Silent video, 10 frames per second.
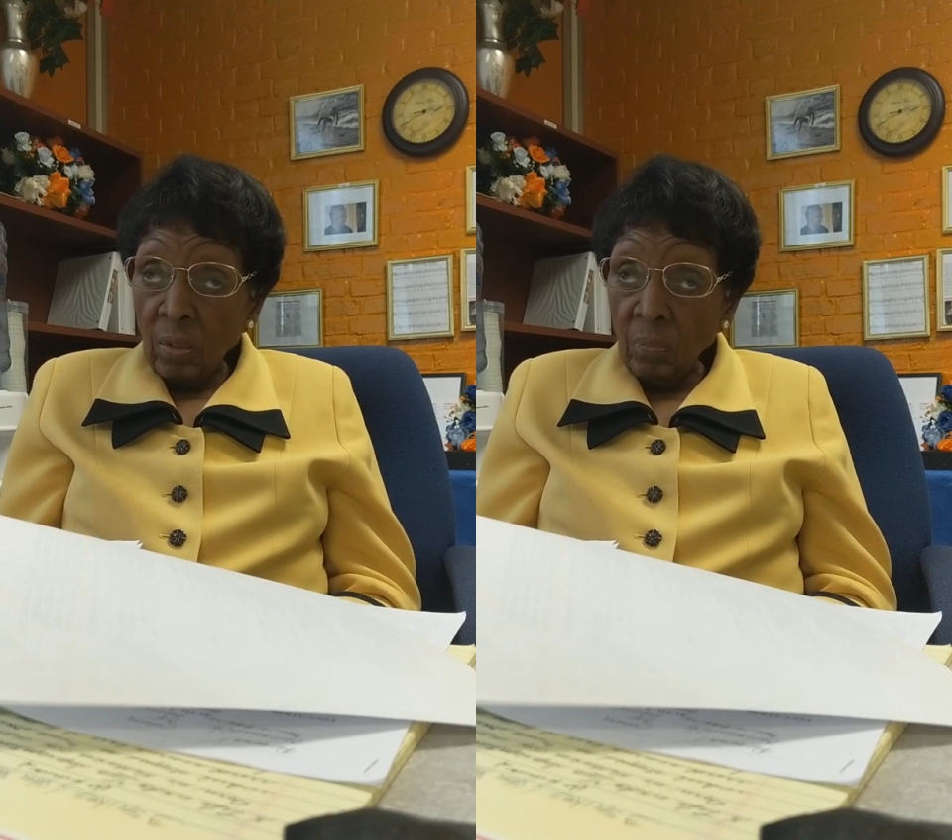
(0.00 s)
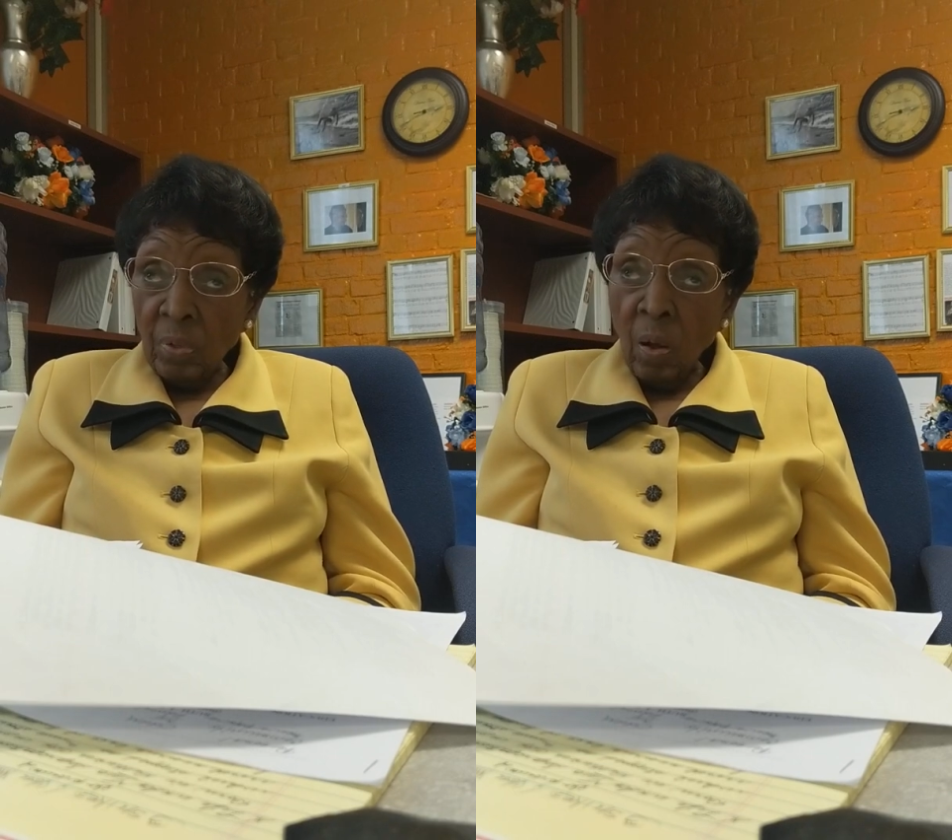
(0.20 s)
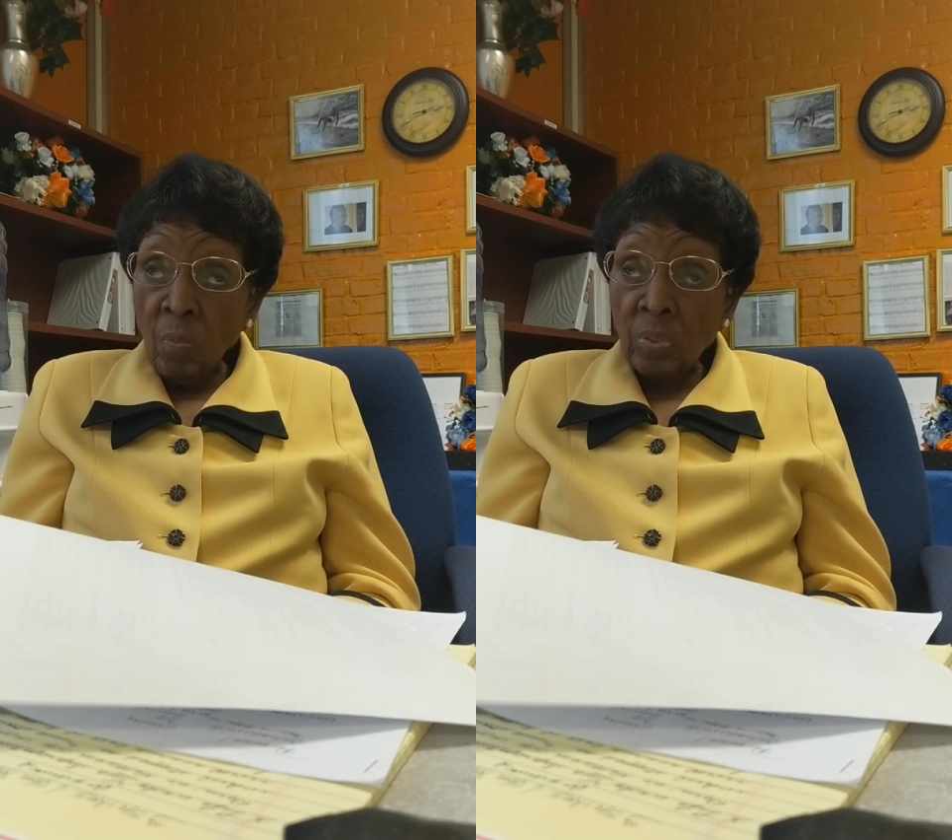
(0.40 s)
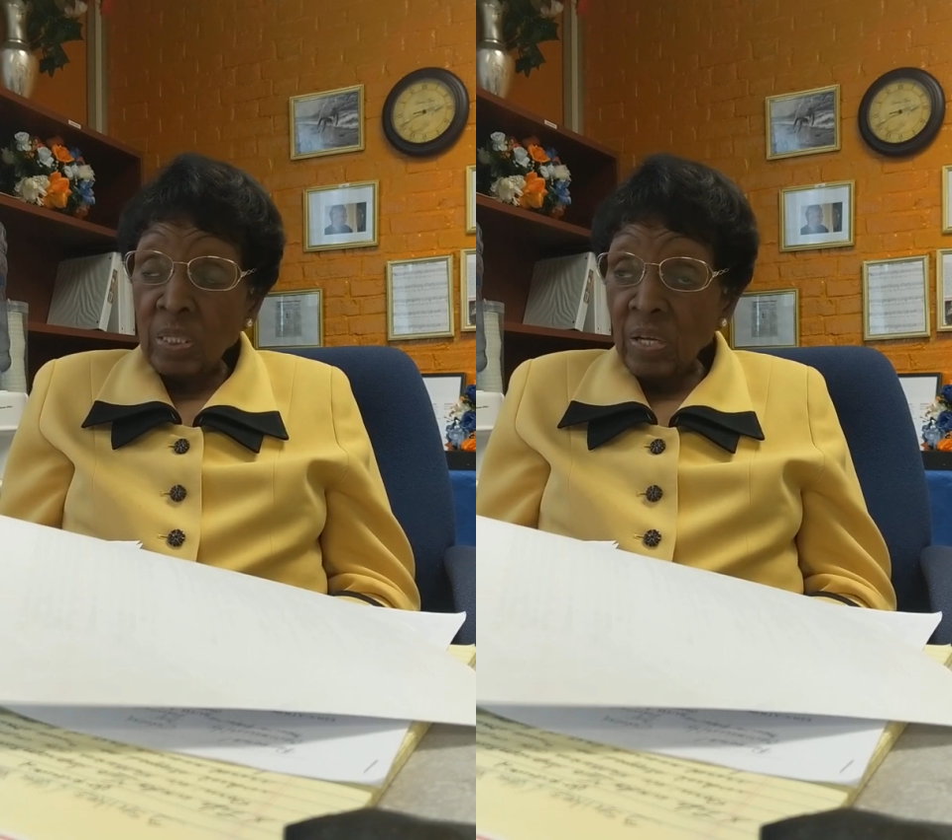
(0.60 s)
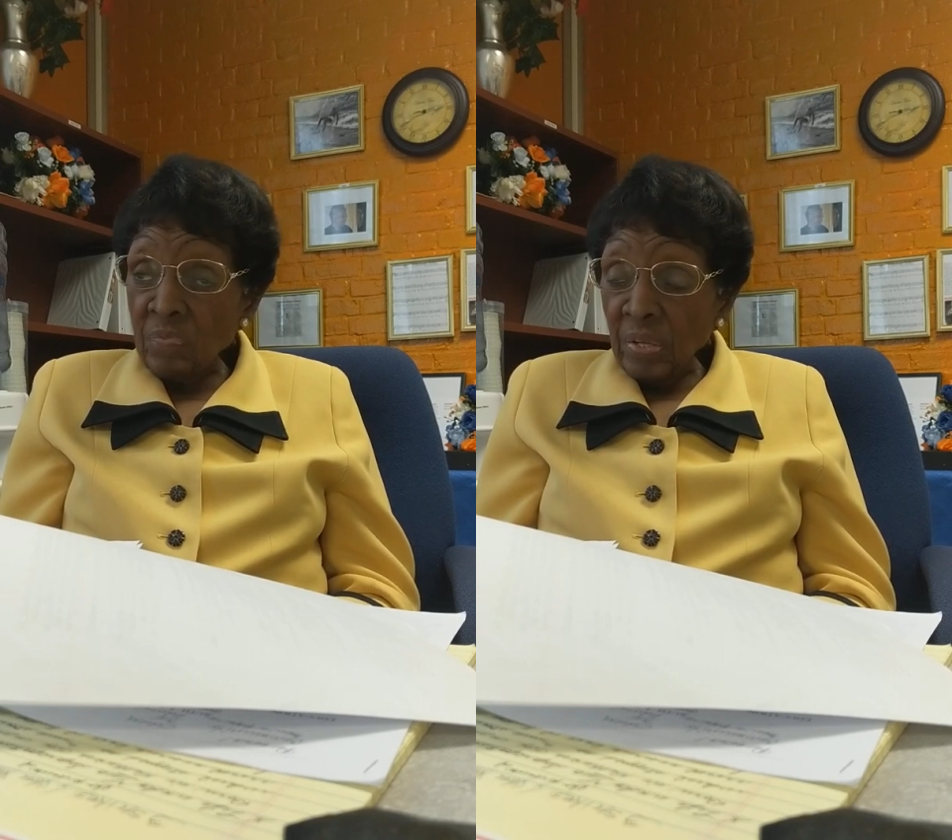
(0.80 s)
we almost
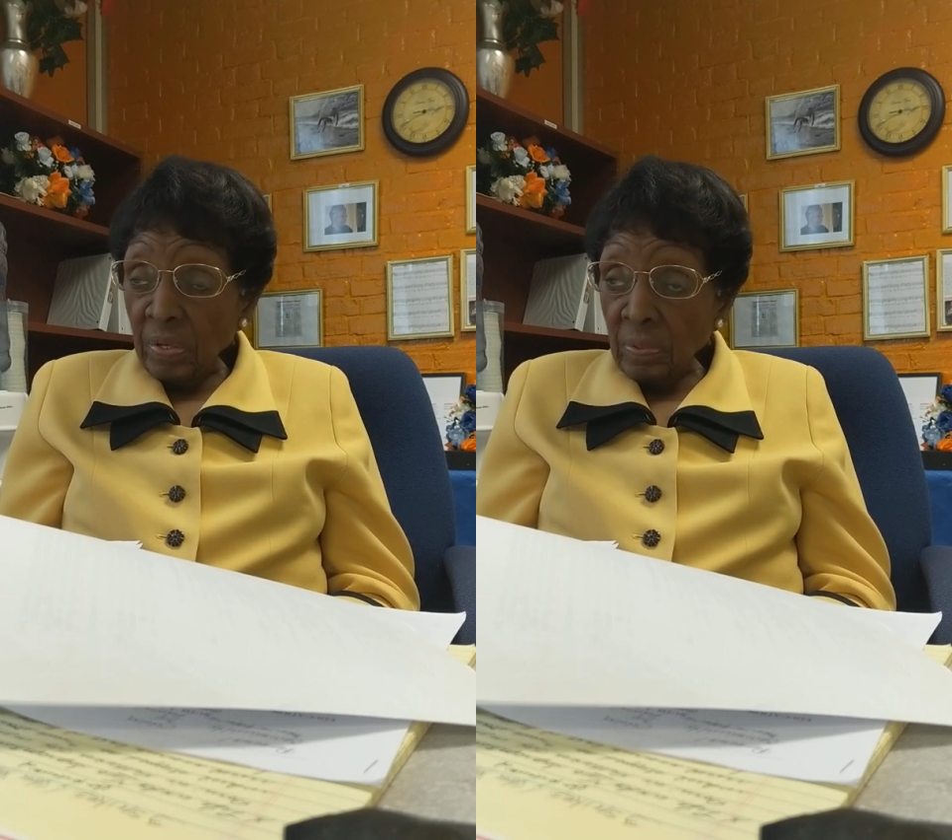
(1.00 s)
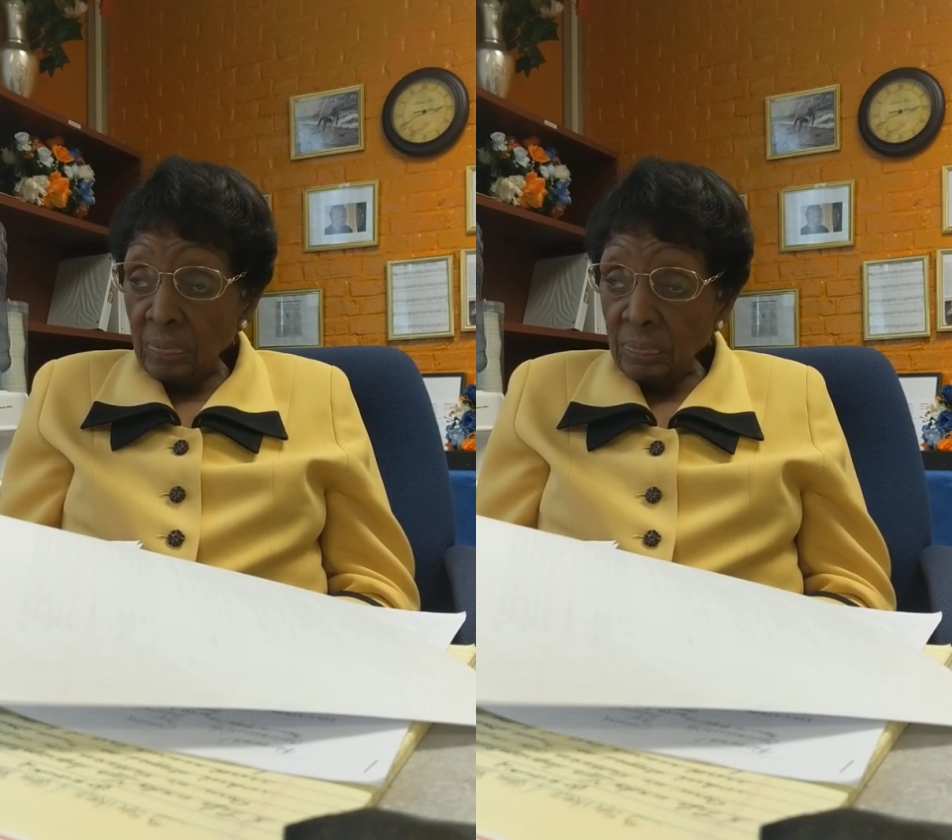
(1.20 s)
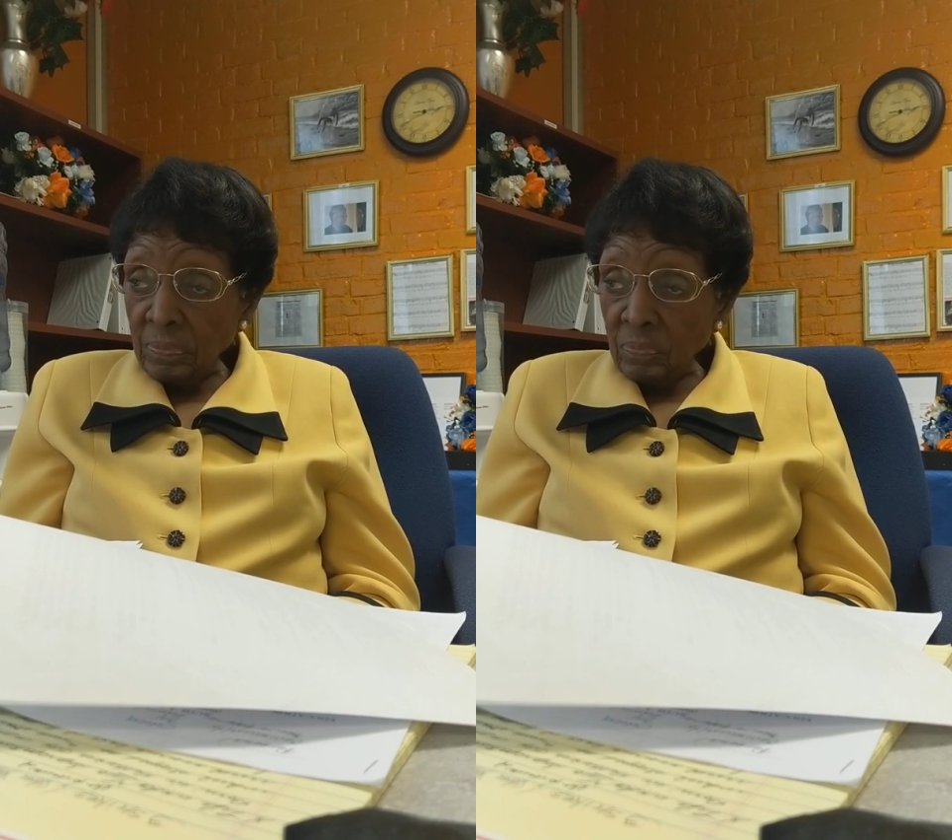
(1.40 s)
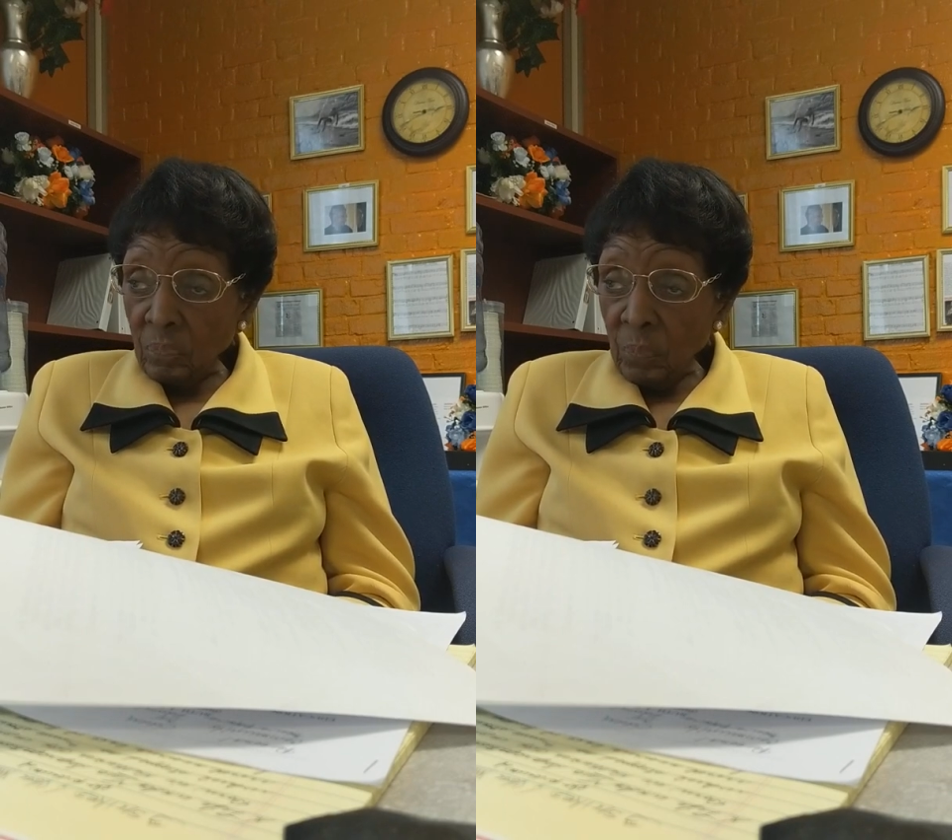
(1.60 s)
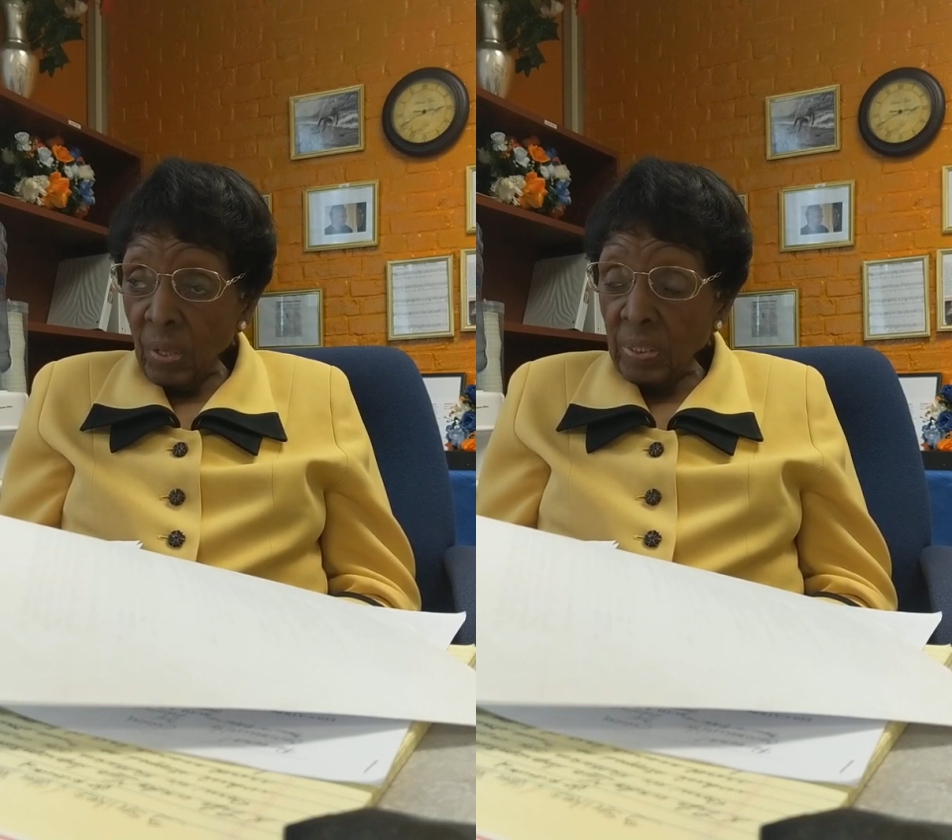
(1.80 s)
lived there.
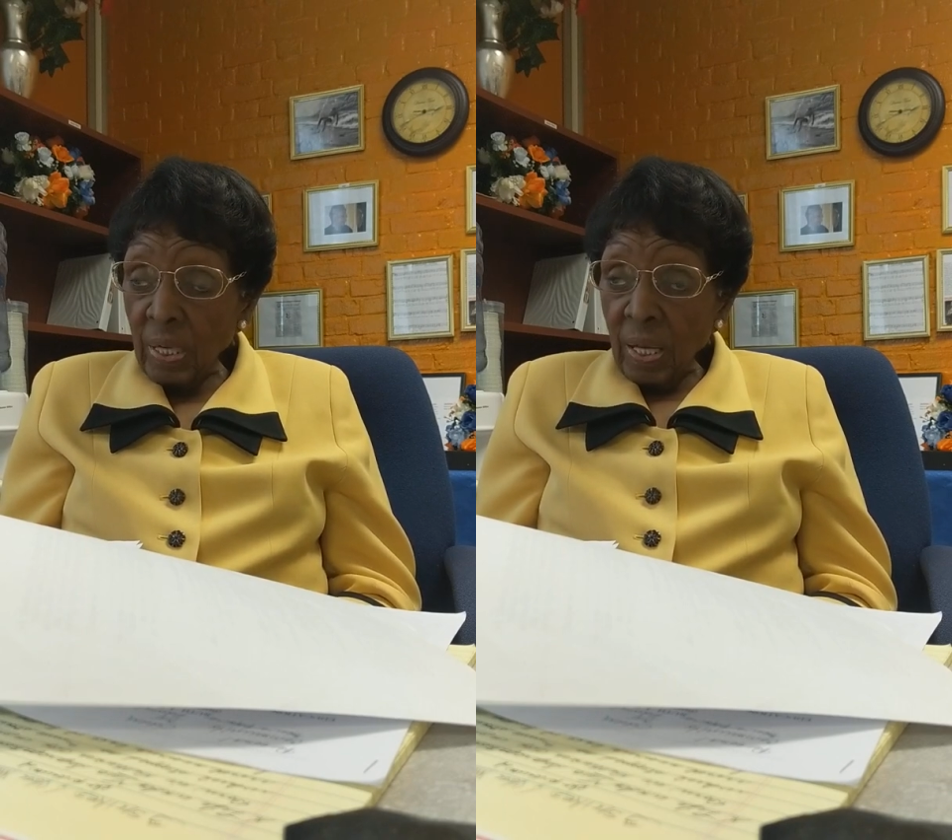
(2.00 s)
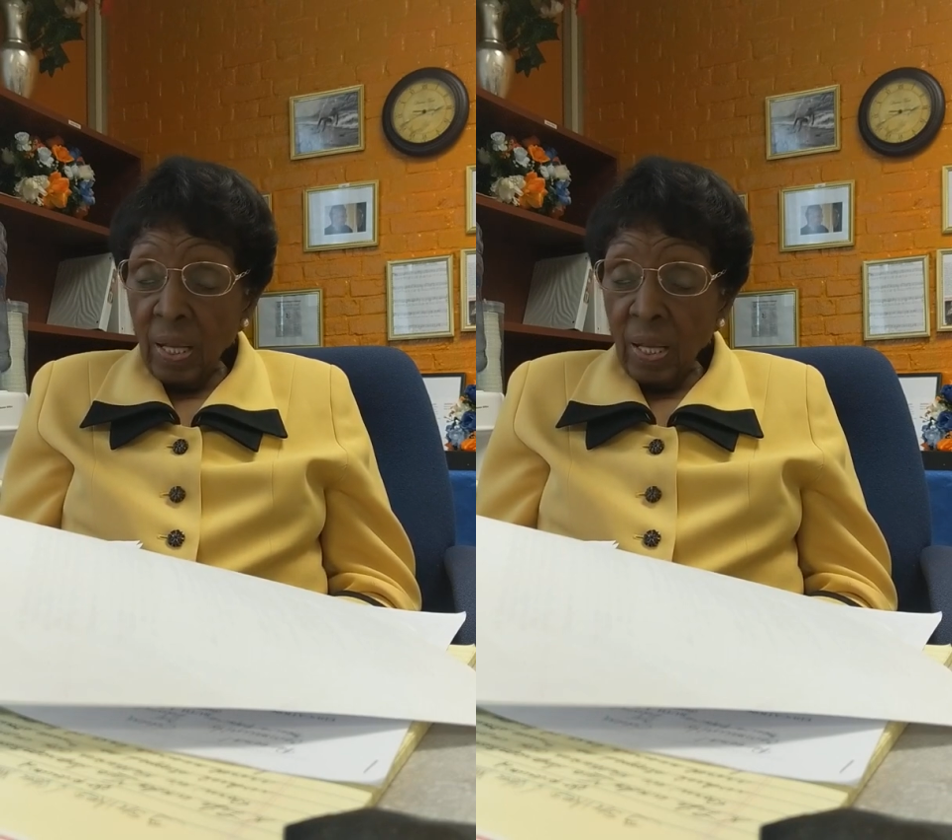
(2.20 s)
But